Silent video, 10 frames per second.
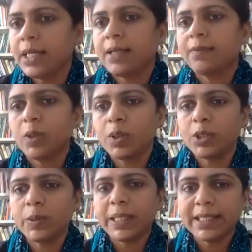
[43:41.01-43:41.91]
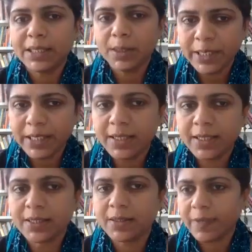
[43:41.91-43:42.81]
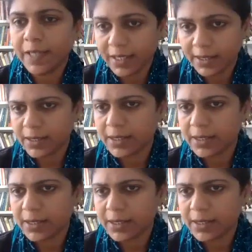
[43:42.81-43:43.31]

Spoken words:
have also experienced violence,